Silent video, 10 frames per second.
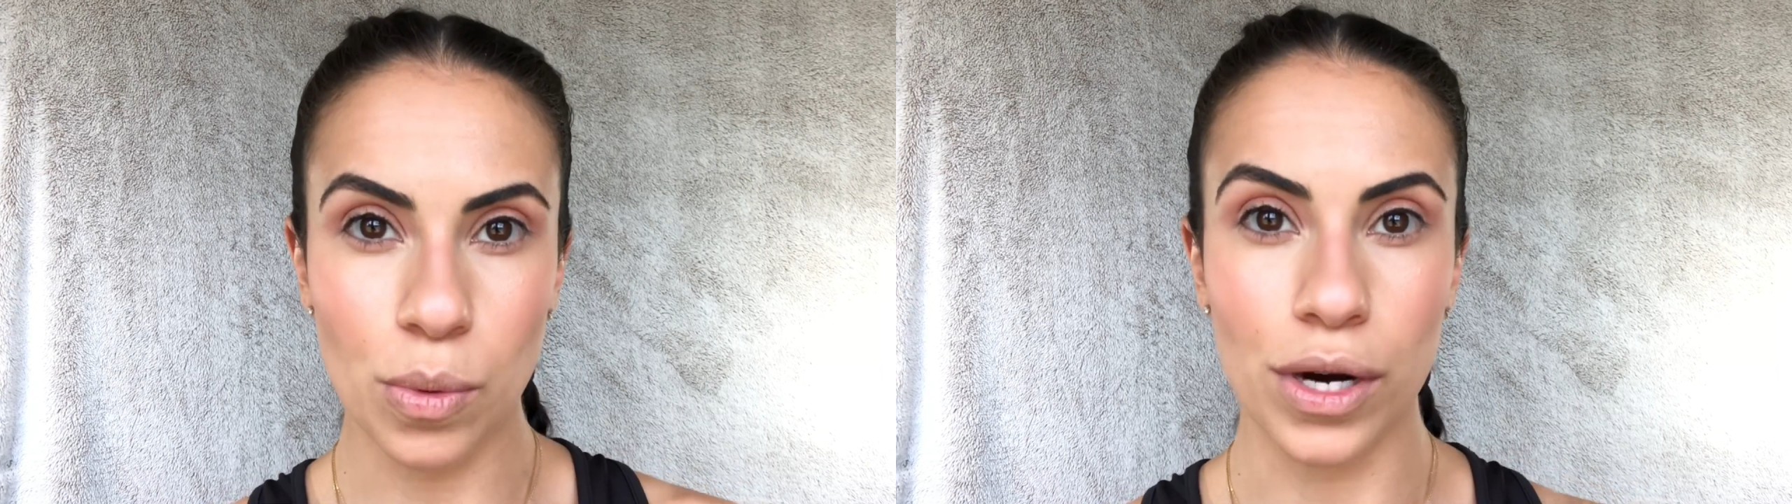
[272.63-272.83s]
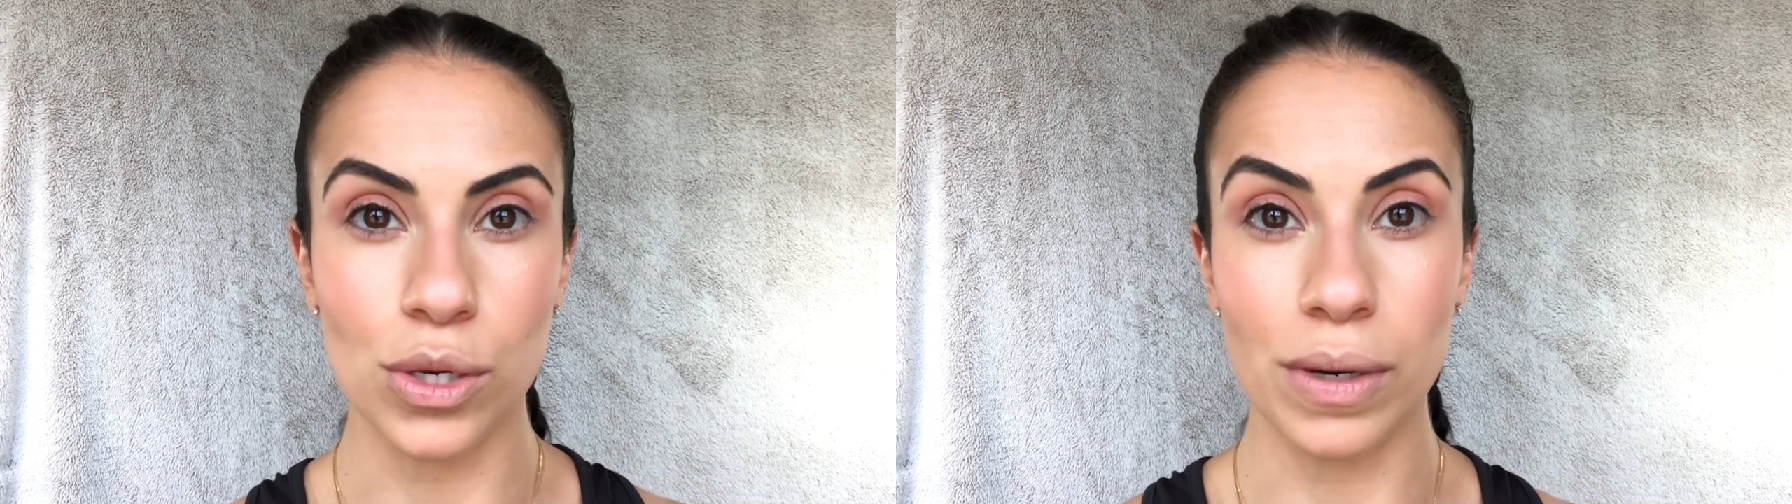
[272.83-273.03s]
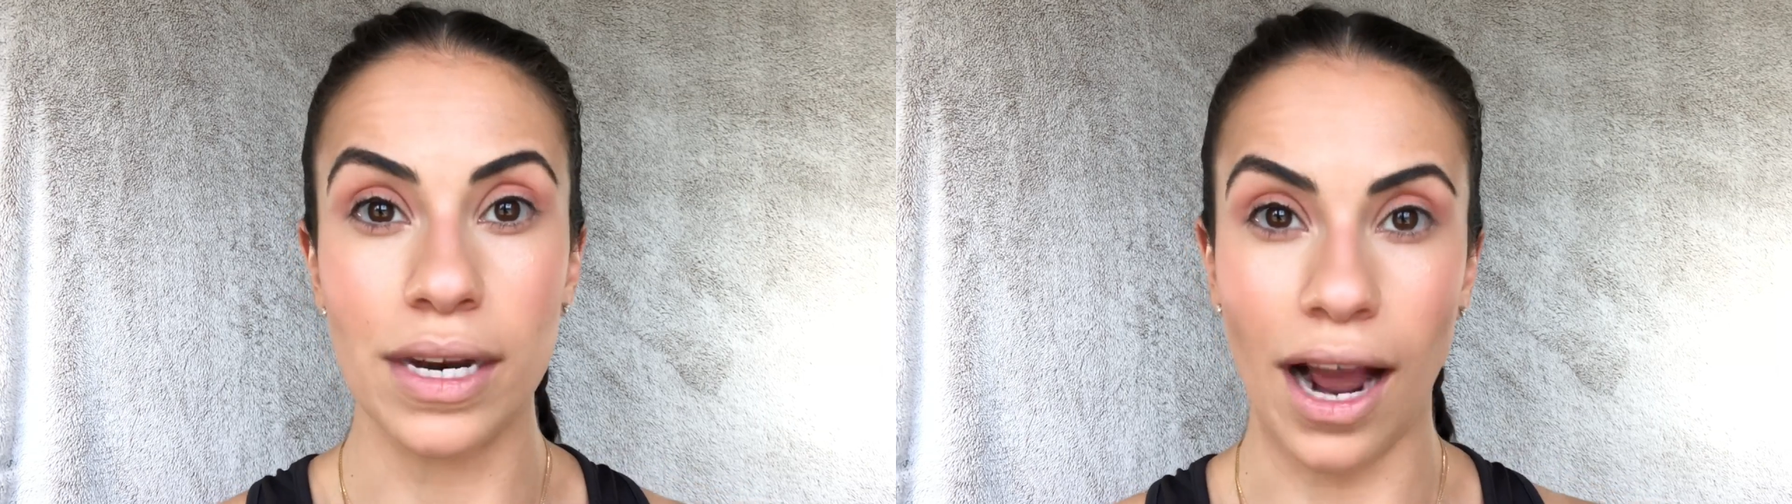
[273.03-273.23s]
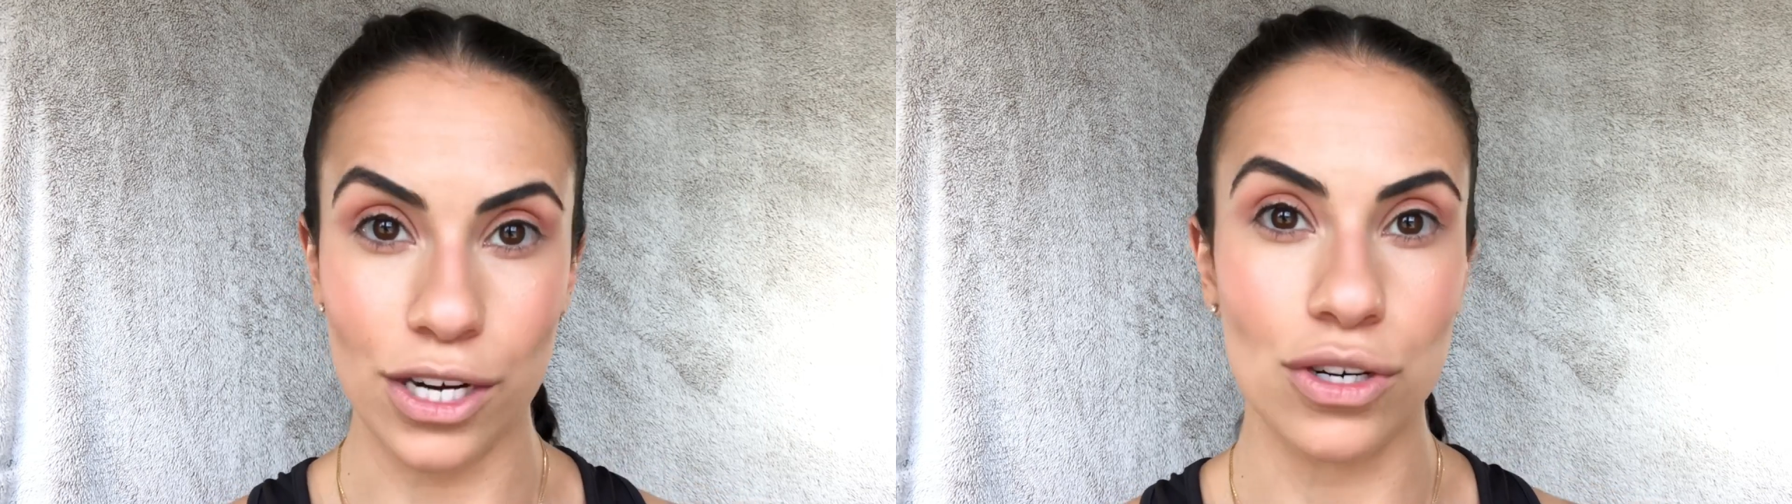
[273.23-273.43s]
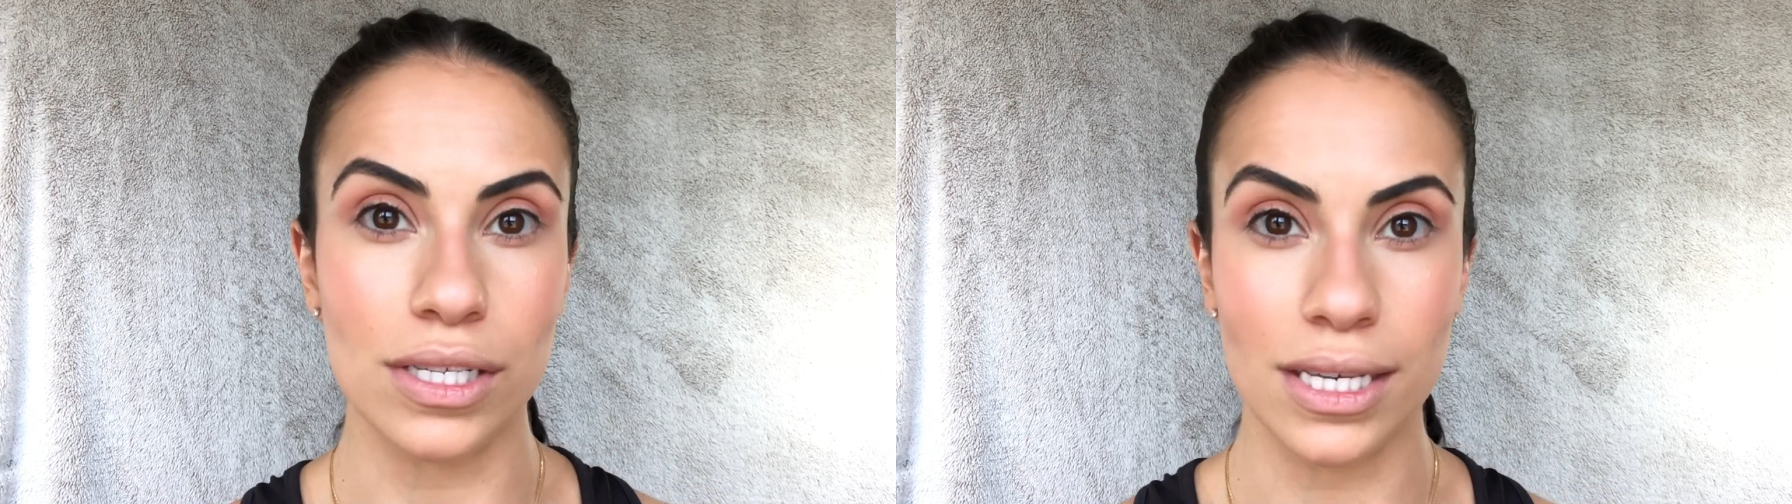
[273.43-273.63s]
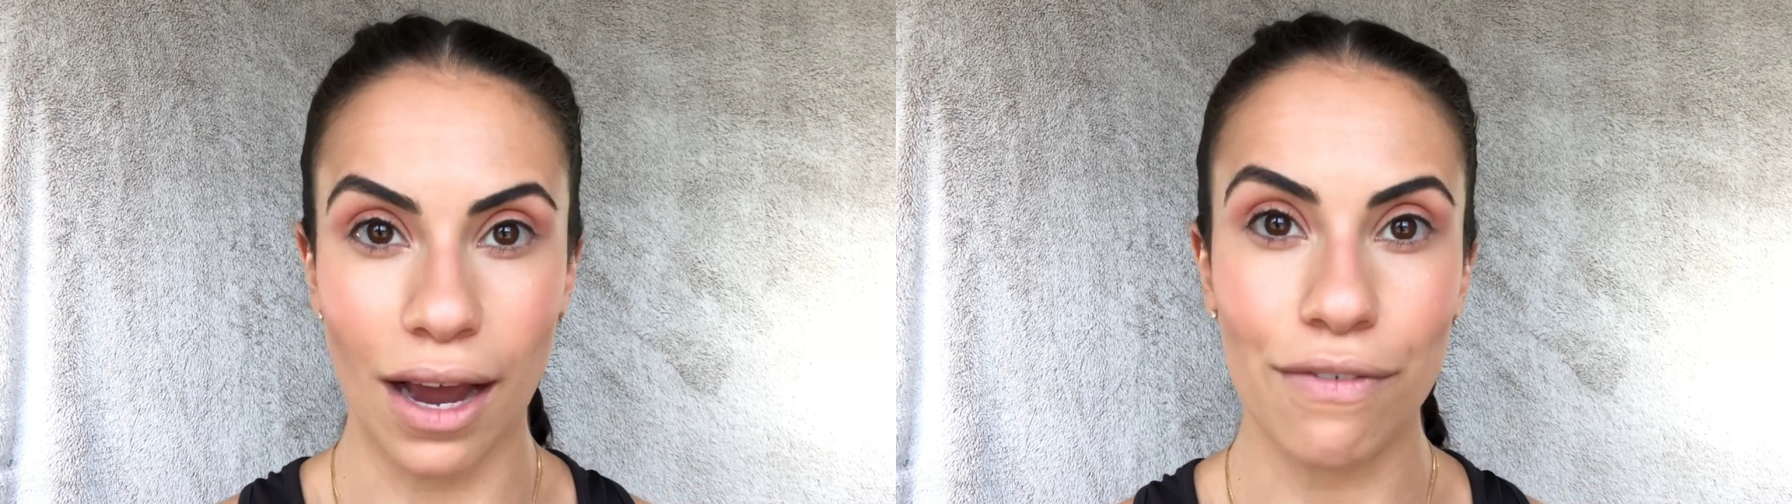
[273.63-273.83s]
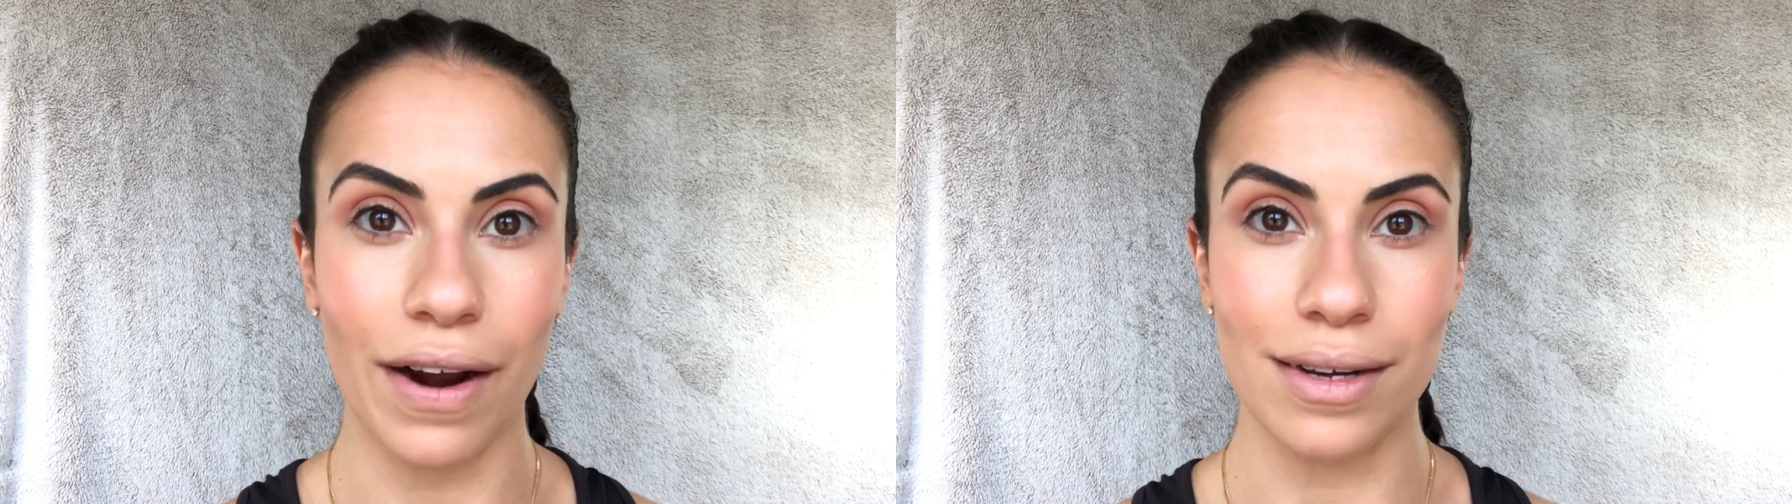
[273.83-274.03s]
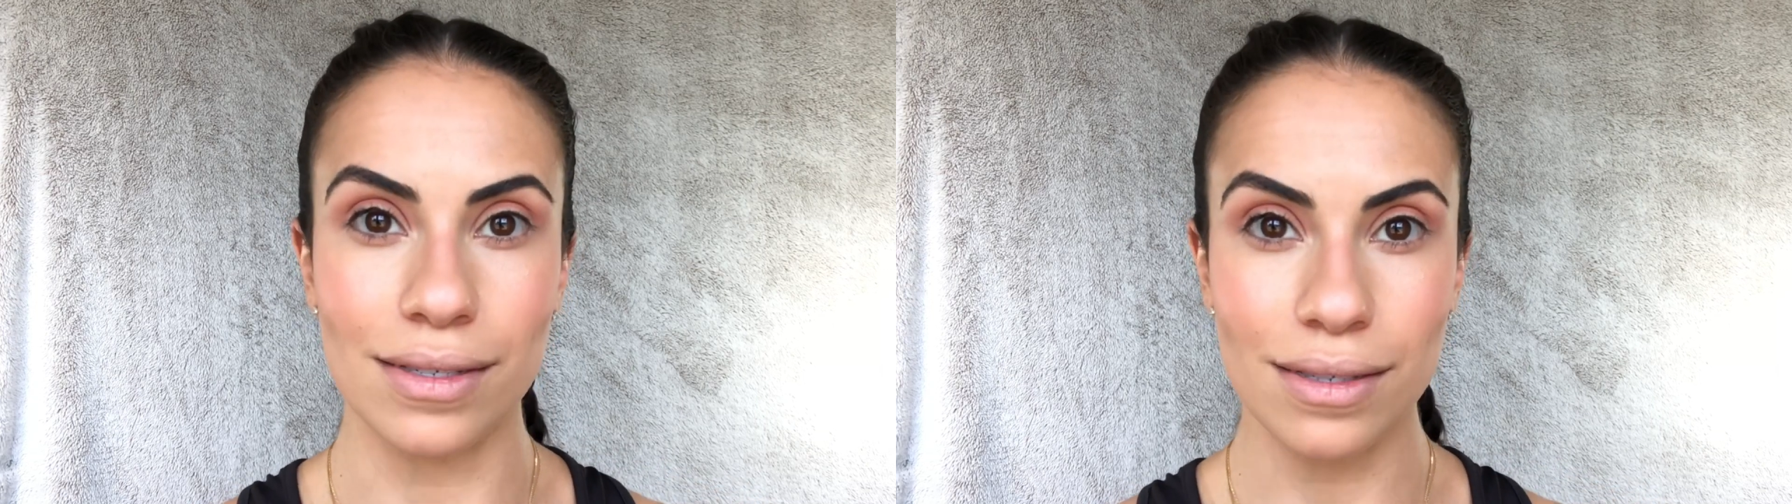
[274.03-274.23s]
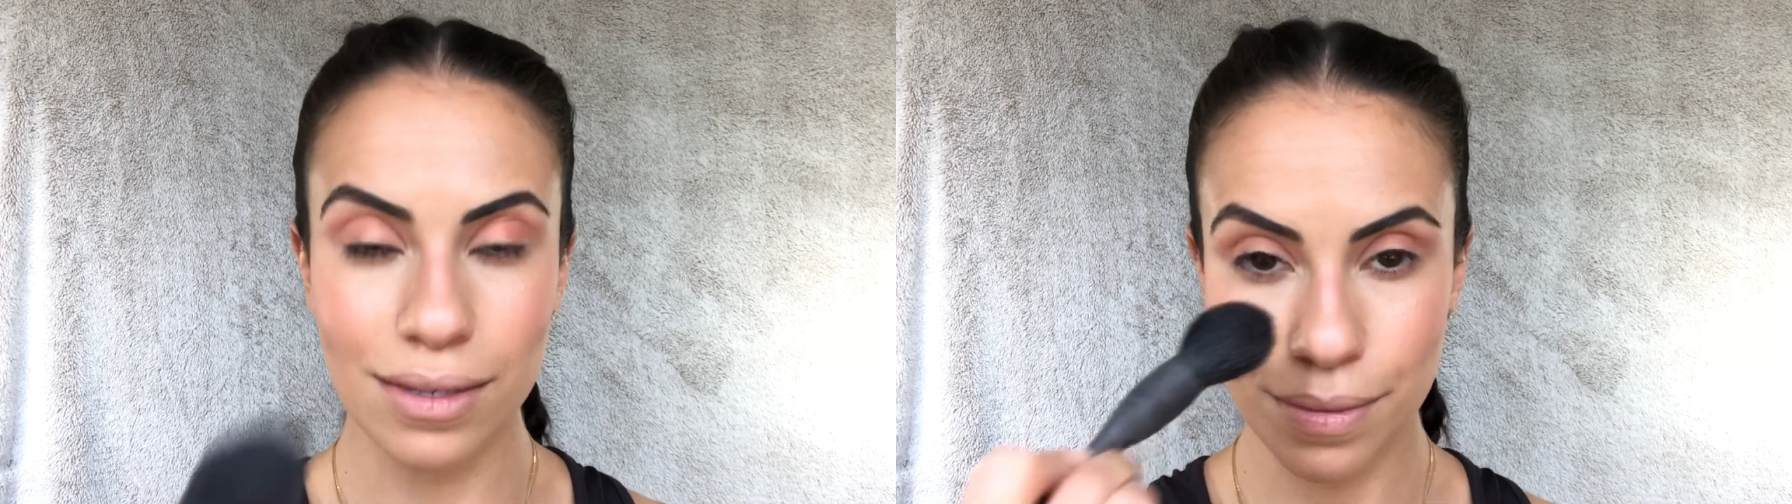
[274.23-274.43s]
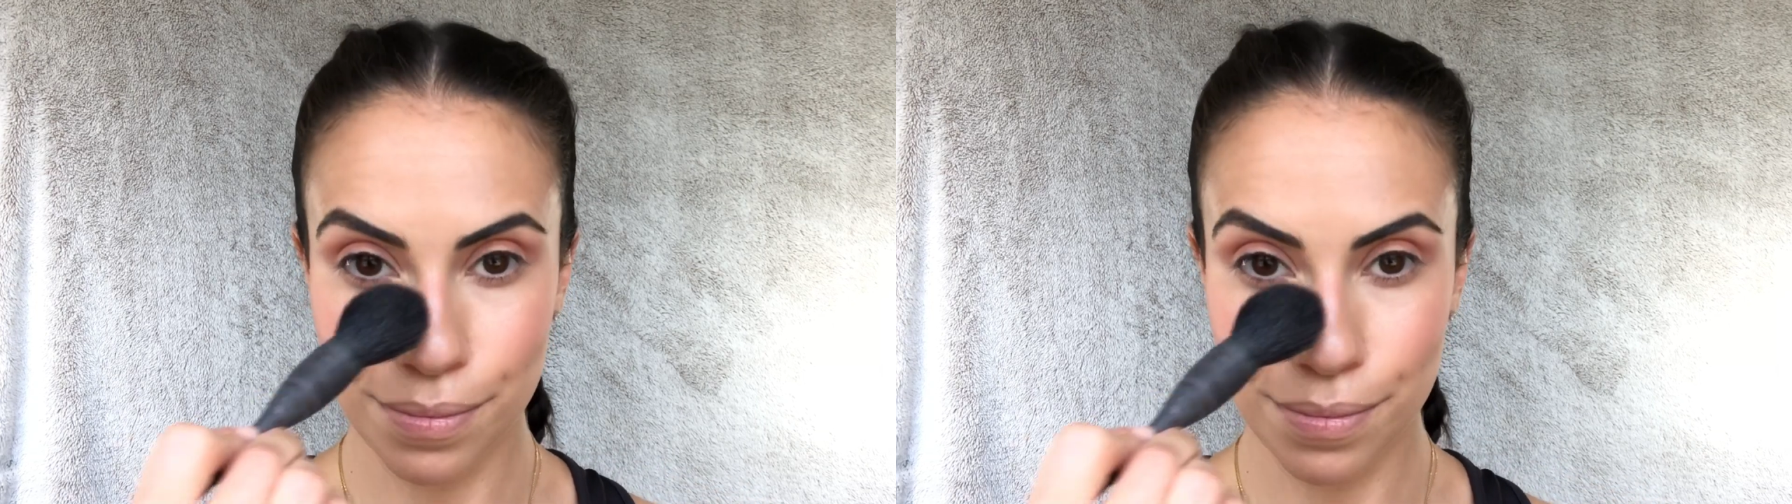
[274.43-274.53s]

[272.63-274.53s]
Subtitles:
where you would naturally get freckles.